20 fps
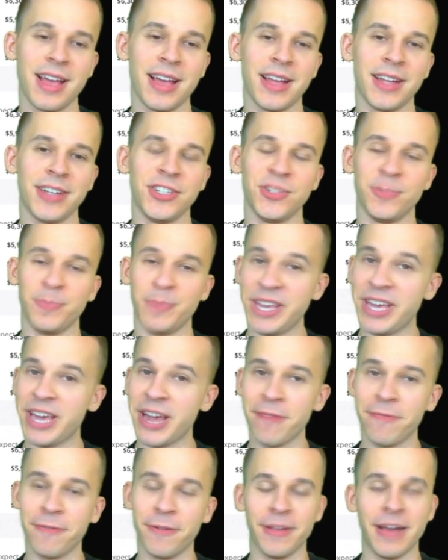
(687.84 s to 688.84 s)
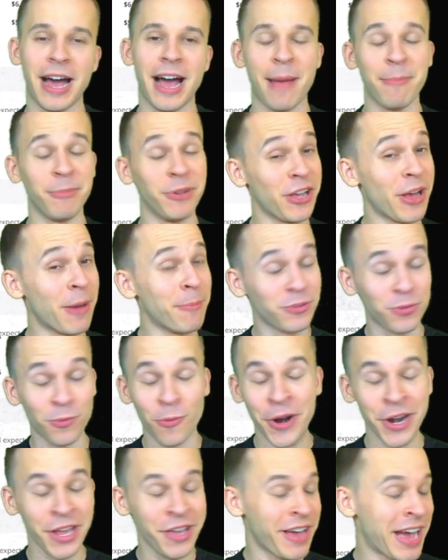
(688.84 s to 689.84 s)
Just be careful. I'm just
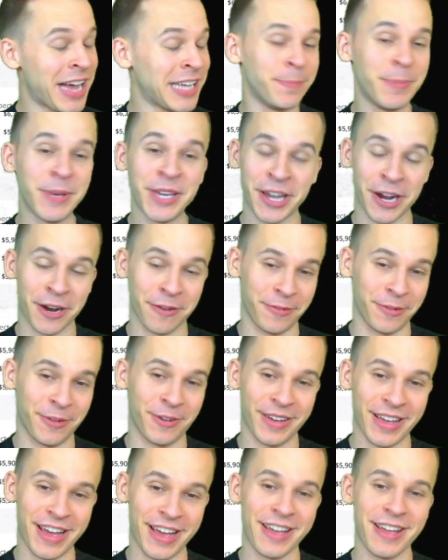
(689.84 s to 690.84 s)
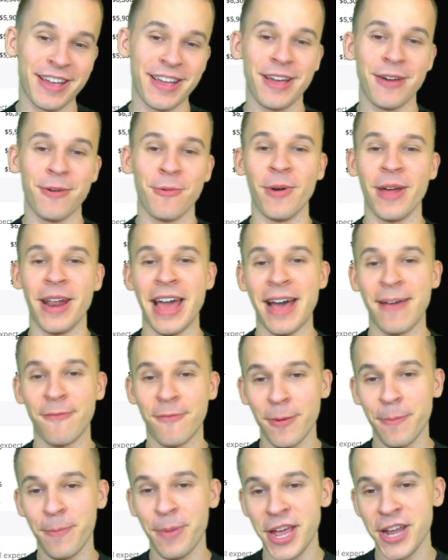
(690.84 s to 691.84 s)
warning you guys, be careful, okay?
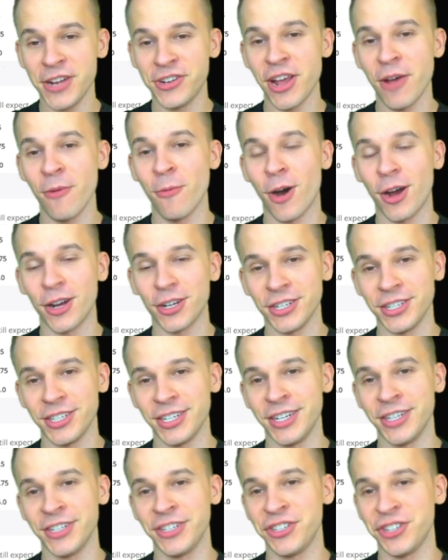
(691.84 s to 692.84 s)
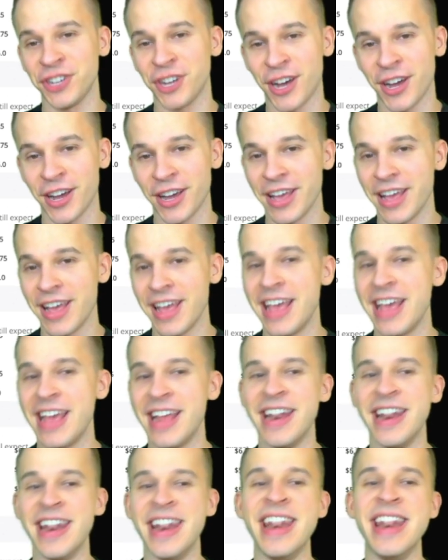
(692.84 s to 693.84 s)
Whenever PJ Washington is chalk,
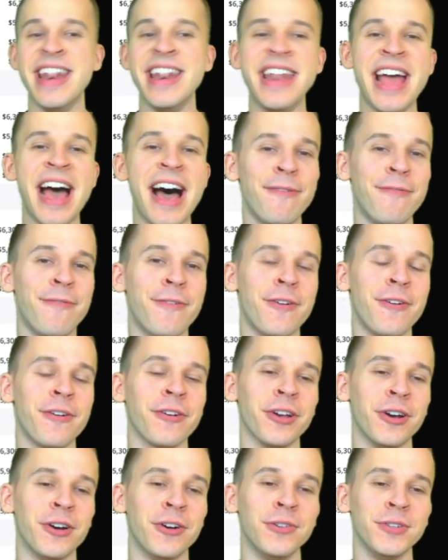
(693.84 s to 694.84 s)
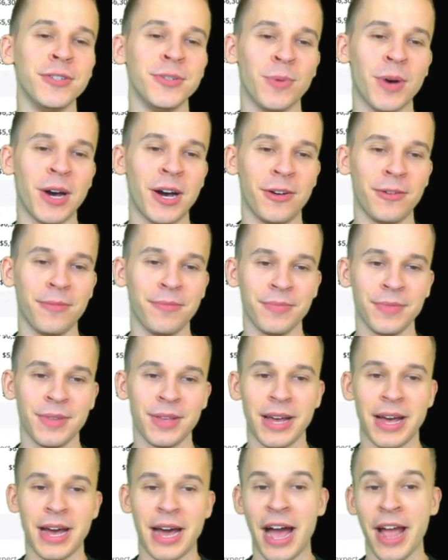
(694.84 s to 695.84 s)
it never goes well.
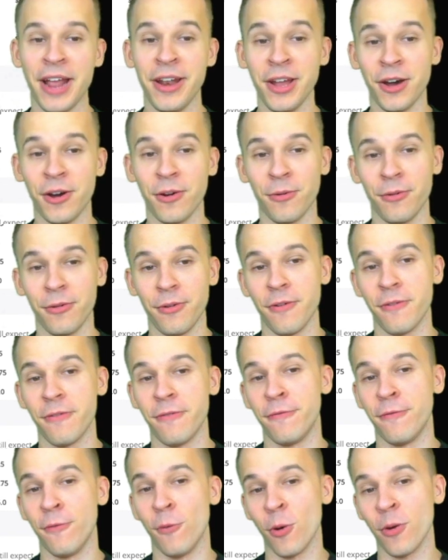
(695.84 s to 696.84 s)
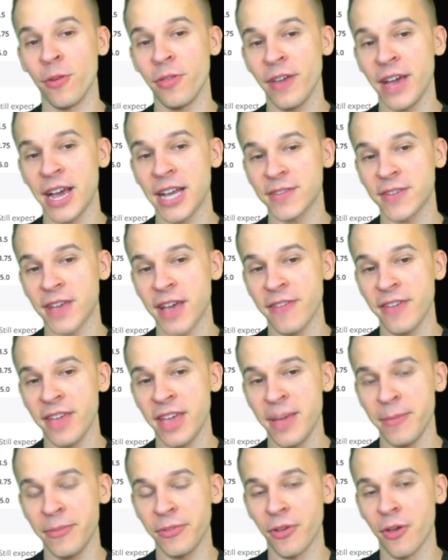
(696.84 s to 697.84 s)
I know. For the last five
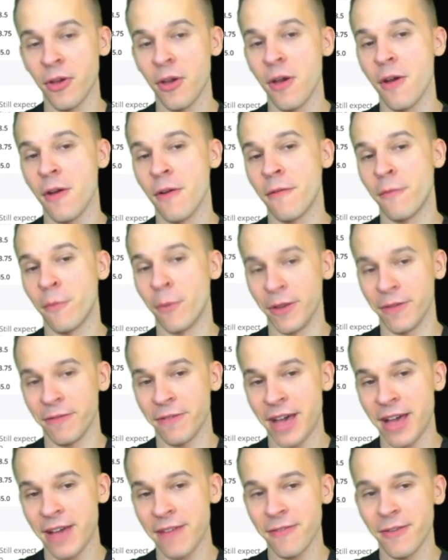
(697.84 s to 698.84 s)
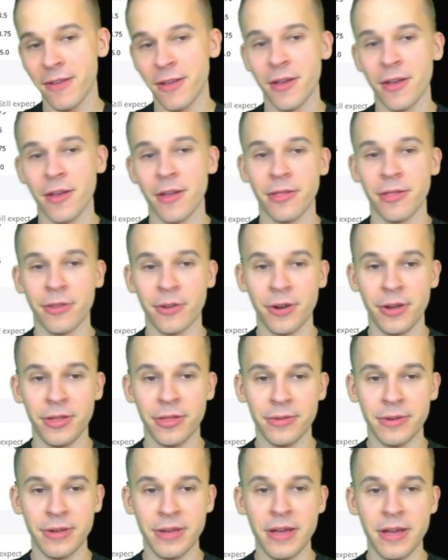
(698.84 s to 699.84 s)
games, 45,
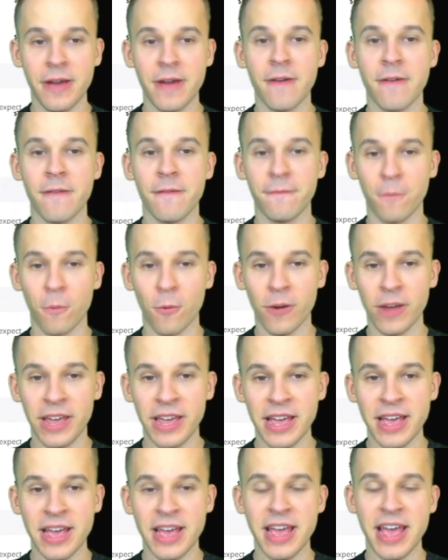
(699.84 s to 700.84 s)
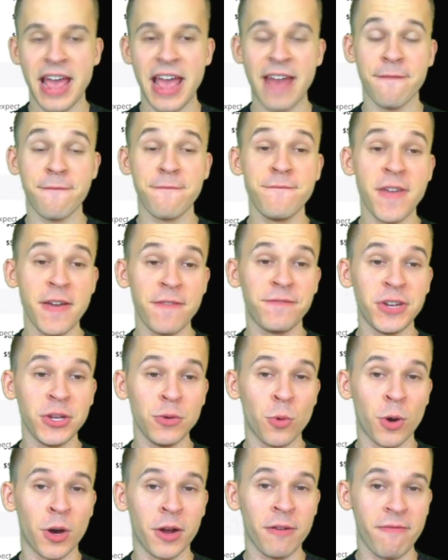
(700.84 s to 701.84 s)
33, 40, and
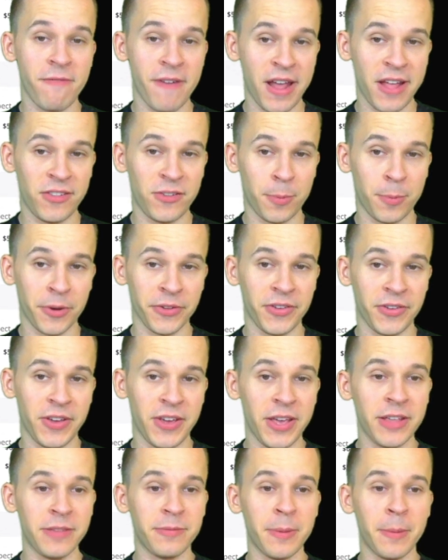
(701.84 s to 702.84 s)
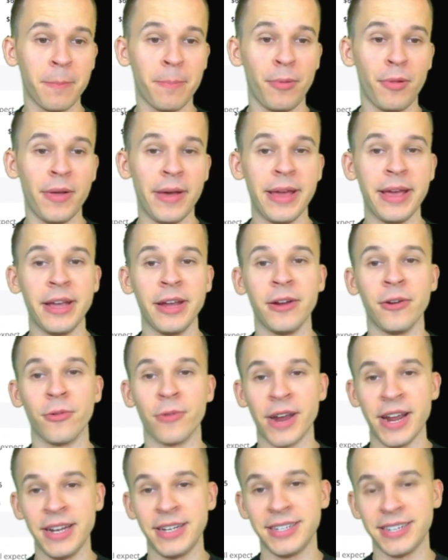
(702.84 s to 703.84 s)
51 fantasy points. He has been playing
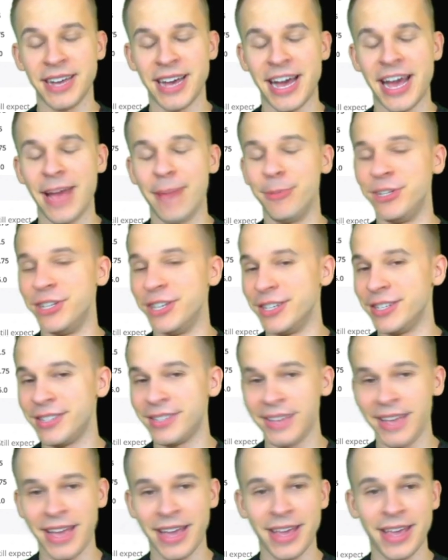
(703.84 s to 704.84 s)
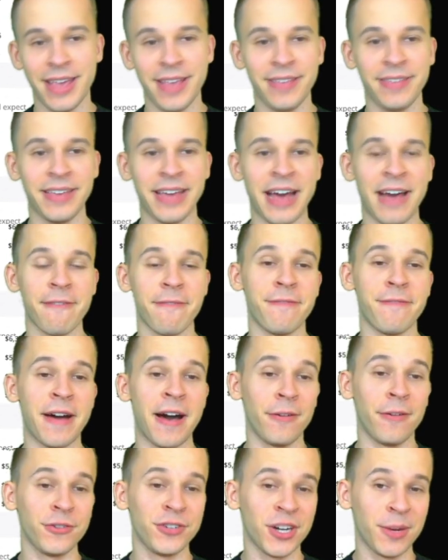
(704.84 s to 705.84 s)
great. I am just saying, he's got
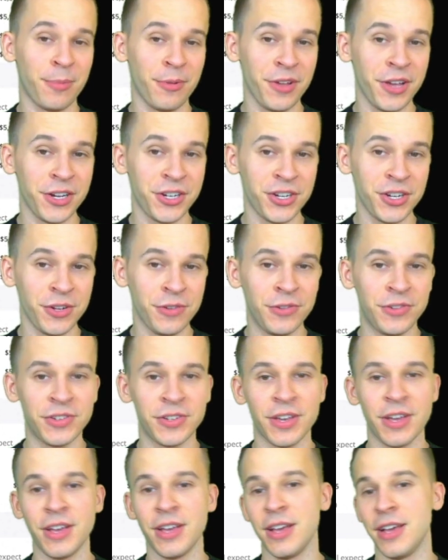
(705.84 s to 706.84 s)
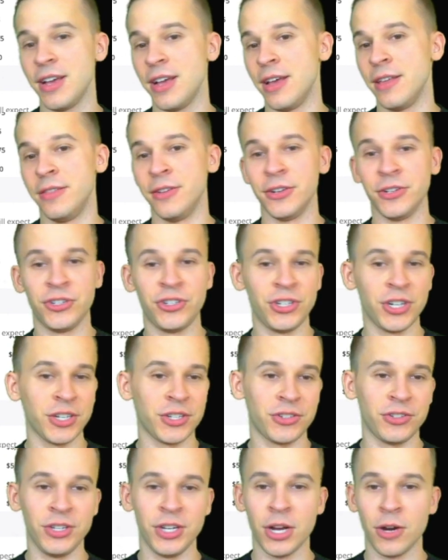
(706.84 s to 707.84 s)
foul trouble issues. There's
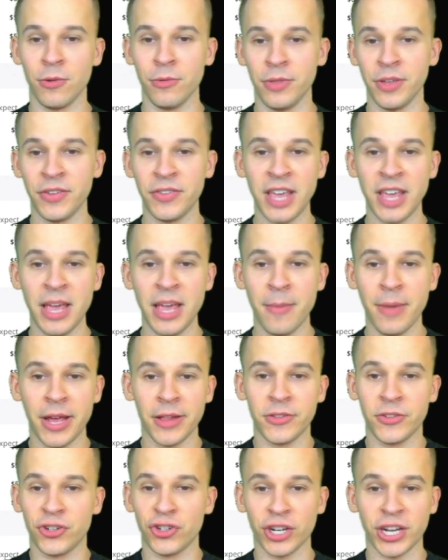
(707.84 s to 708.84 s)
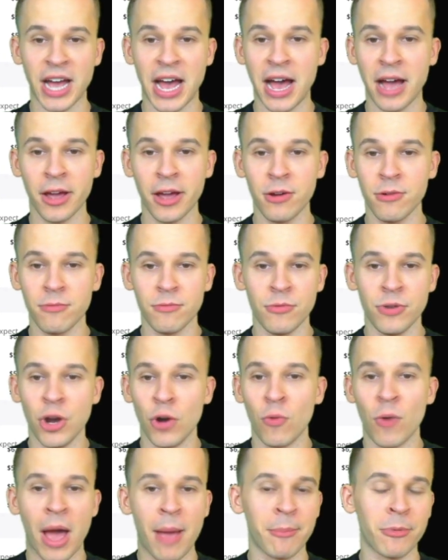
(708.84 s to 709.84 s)
just, you know, this game against Chicago, no
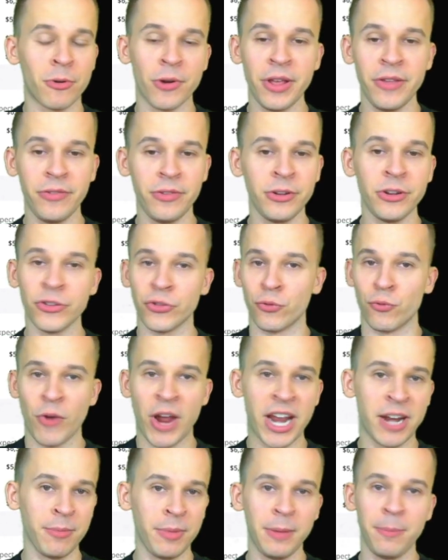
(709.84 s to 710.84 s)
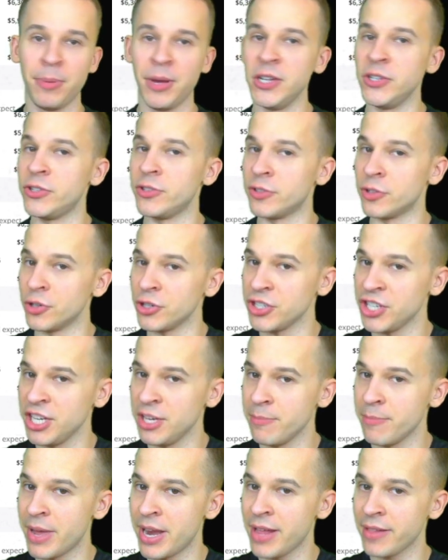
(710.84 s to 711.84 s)
rhyme or reason, just randomly plays
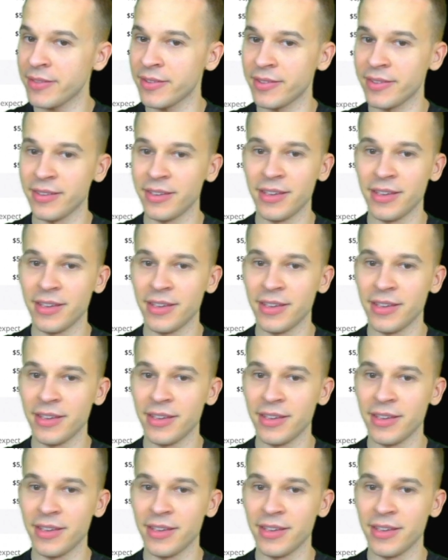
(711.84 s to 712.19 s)
13 minutes.